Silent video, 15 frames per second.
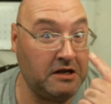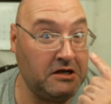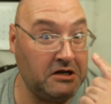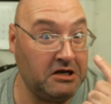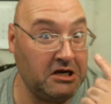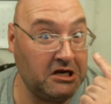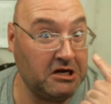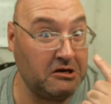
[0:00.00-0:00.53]

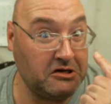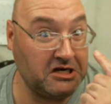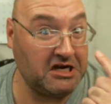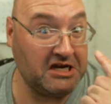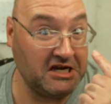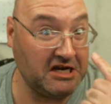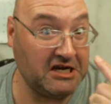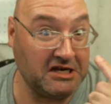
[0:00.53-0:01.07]
no
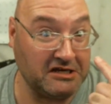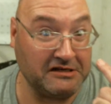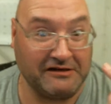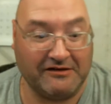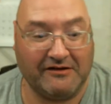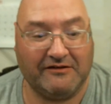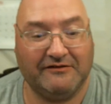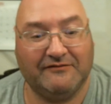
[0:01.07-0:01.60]

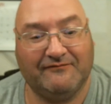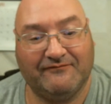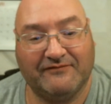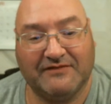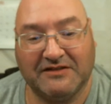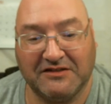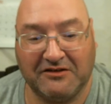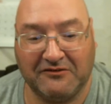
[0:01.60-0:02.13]
tears.
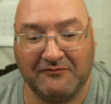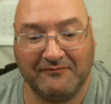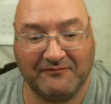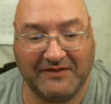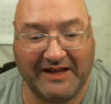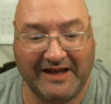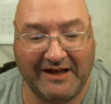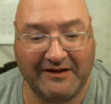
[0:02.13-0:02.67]
So
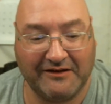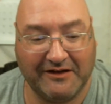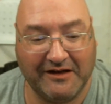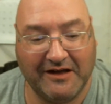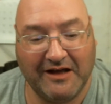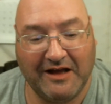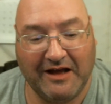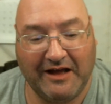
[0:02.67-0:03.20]
yeah.
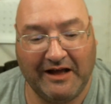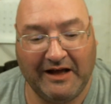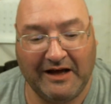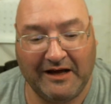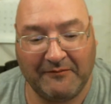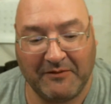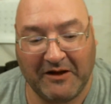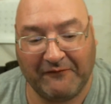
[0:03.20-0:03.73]

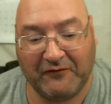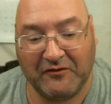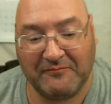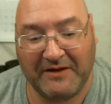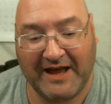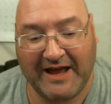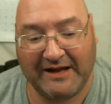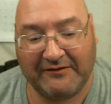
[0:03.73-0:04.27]
Um, I feel
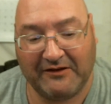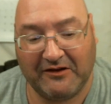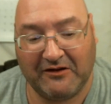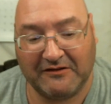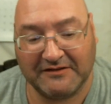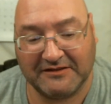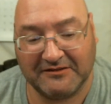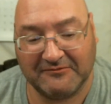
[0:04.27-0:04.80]
bad
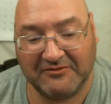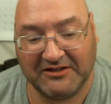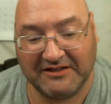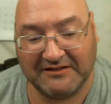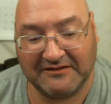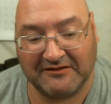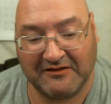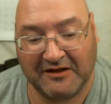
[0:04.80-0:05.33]
also
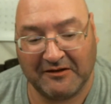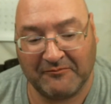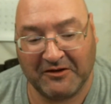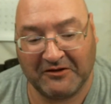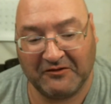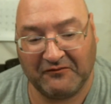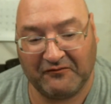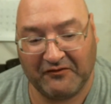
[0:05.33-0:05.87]
because a lot of
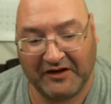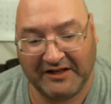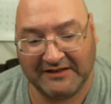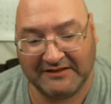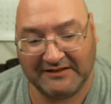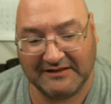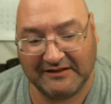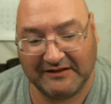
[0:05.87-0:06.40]
my good
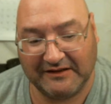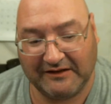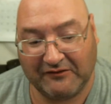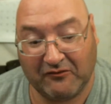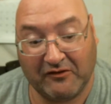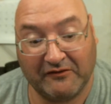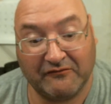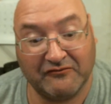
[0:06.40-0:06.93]
friends,
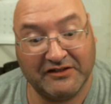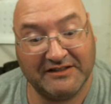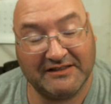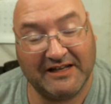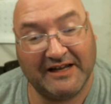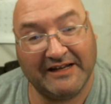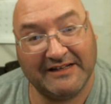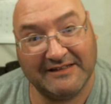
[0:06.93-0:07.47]
or at least
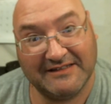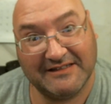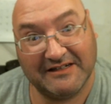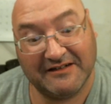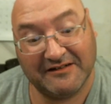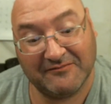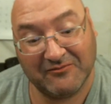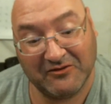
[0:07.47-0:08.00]
I
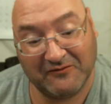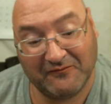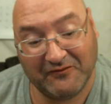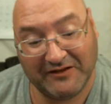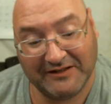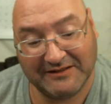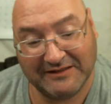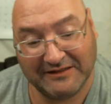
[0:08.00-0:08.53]
consider them good
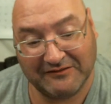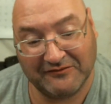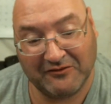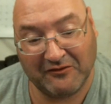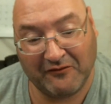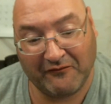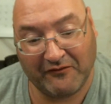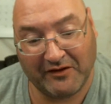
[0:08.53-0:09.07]
friends. I don't
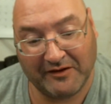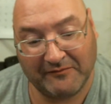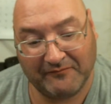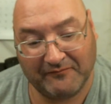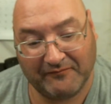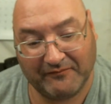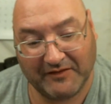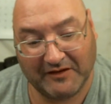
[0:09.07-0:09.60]
know if
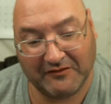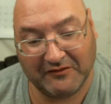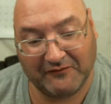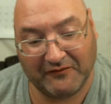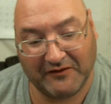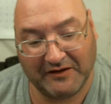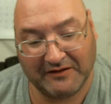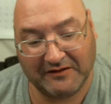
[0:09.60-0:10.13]
I'm a good
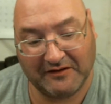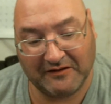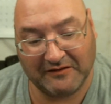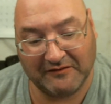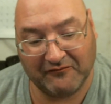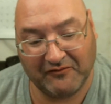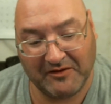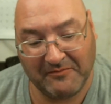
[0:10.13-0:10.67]
friend
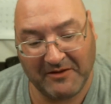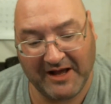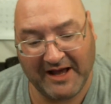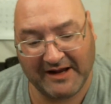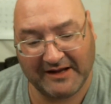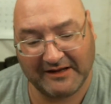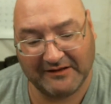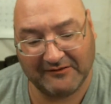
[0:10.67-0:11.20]
on the way
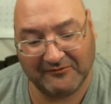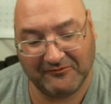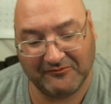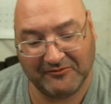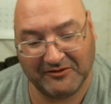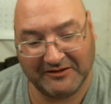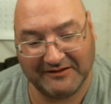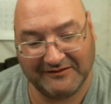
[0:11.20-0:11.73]
back,
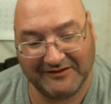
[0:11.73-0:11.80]
but